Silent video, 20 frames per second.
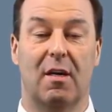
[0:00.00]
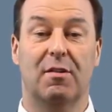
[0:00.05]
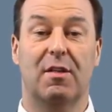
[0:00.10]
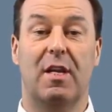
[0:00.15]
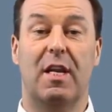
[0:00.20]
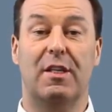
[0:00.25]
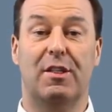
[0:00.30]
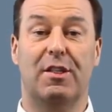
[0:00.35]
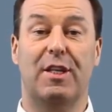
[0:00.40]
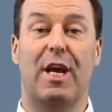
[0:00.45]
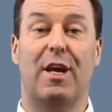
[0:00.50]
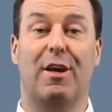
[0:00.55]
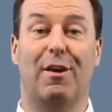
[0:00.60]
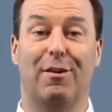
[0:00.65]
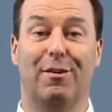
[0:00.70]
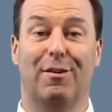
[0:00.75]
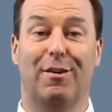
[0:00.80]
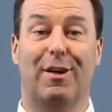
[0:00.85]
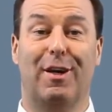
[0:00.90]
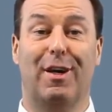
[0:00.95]
So let's take a
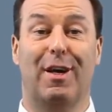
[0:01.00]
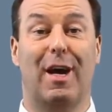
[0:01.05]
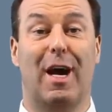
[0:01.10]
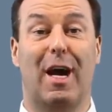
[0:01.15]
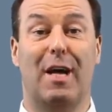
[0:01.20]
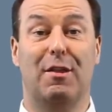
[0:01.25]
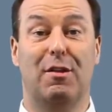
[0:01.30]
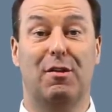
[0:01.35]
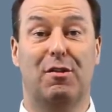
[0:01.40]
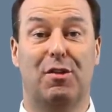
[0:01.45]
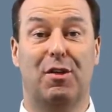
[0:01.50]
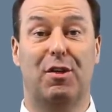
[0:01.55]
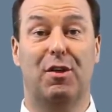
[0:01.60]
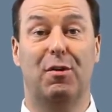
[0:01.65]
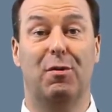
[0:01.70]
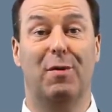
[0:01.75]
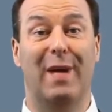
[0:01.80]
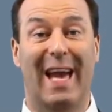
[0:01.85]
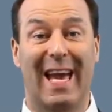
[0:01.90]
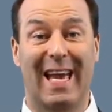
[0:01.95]
look at the
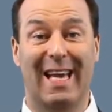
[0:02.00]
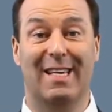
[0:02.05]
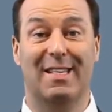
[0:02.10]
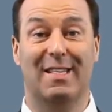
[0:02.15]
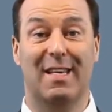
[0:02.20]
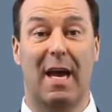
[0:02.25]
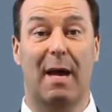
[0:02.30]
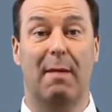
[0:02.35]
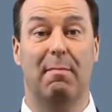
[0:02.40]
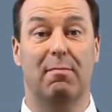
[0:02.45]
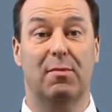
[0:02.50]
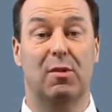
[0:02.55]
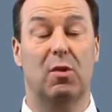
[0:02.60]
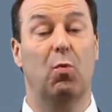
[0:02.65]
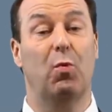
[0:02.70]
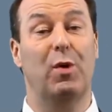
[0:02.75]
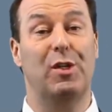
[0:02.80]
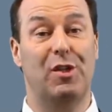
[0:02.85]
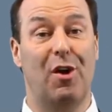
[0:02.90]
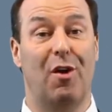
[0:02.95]
two exams
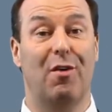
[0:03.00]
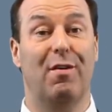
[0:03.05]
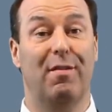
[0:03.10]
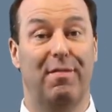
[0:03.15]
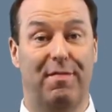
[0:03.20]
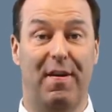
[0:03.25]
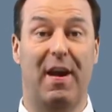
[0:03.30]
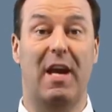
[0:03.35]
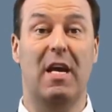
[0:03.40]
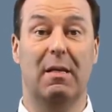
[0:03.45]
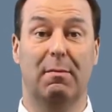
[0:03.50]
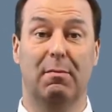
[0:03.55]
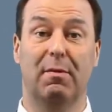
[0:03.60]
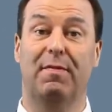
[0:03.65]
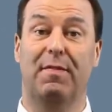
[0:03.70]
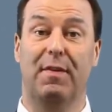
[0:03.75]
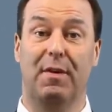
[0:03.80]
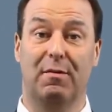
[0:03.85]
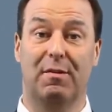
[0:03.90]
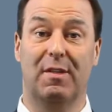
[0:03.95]
which are available
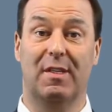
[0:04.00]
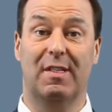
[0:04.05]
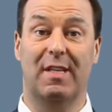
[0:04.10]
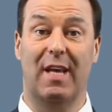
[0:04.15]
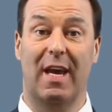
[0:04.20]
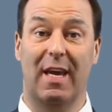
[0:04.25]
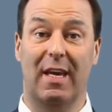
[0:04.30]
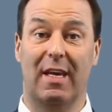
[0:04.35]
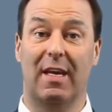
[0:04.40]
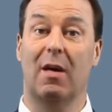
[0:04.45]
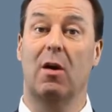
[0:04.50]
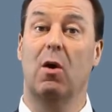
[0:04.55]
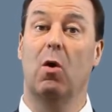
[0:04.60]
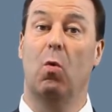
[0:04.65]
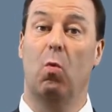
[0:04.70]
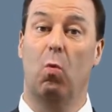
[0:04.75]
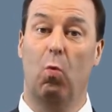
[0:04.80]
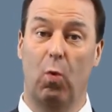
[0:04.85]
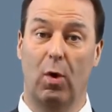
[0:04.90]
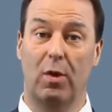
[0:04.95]
for you to take
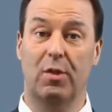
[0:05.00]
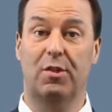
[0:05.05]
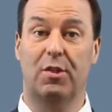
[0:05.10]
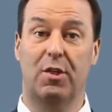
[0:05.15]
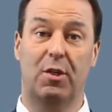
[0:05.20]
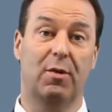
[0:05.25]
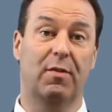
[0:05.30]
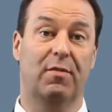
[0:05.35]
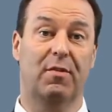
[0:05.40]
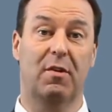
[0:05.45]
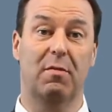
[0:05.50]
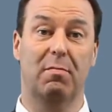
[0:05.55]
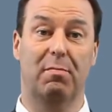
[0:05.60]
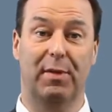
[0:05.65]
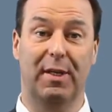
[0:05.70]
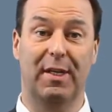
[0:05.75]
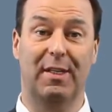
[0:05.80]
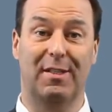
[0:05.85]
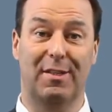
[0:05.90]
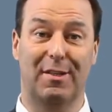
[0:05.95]
once you have
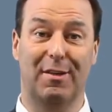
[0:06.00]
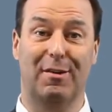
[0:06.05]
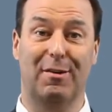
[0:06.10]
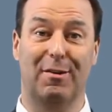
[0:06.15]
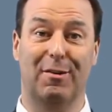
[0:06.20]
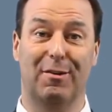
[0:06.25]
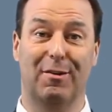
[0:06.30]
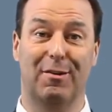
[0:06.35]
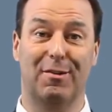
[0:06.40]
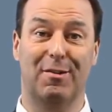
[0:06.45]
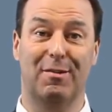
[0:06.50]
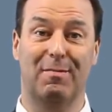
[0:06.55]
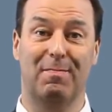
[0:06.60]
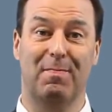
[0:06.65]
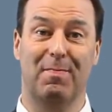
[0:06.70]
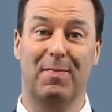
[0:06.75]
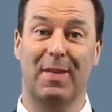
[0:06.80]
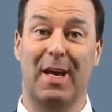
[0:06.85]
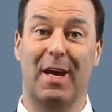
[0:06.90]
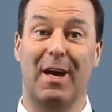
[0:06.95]
completed the course.
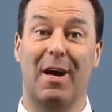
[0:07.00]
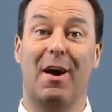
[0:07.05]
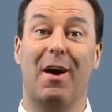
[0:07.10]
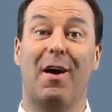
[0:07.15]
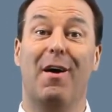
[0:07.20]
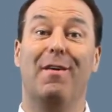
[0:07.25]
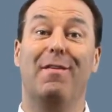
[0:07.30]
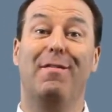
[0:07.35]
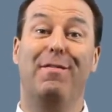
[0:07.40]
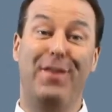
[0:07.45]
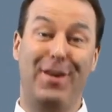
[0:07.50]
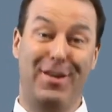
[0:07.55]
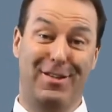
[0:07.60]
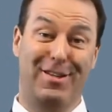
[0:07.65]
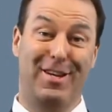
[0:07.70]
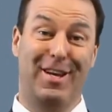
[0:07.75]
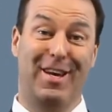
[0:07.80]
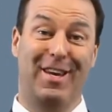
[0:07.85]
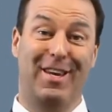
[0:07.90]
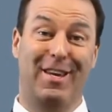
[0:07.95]

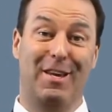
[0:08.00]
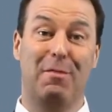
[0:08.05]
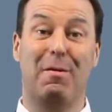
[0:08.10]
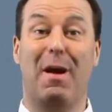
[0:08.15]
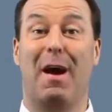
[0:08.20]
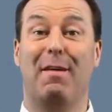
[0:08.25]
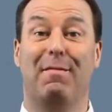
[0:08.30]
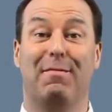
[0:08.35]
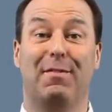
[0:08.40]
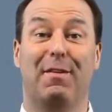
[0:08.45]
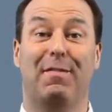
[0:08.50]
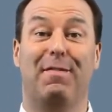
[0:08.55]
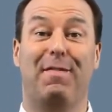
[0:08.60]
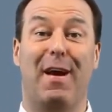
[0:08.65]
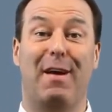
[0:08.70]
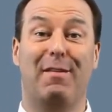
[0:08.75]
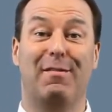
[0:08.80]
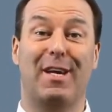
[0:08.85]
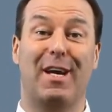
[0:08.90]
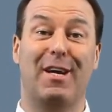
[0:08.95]
Firstly, you have the
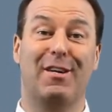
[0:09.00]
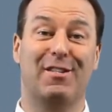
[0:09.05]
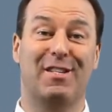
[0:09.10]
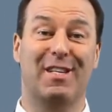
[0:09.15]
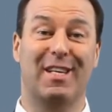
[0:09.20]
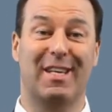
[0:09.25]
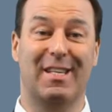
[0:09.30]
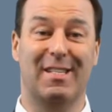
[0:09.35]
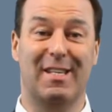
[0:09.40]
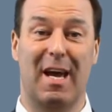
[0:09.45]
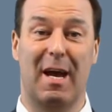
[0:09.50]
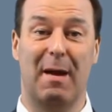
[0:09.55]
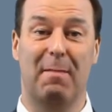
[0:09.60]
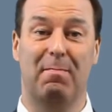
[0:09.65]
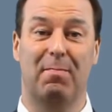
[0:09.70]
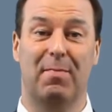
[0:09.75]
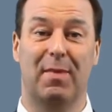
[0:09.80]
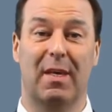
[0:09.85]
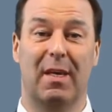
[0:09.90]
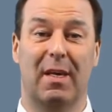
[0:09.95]
Foundation
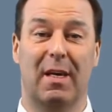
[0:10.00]
exam.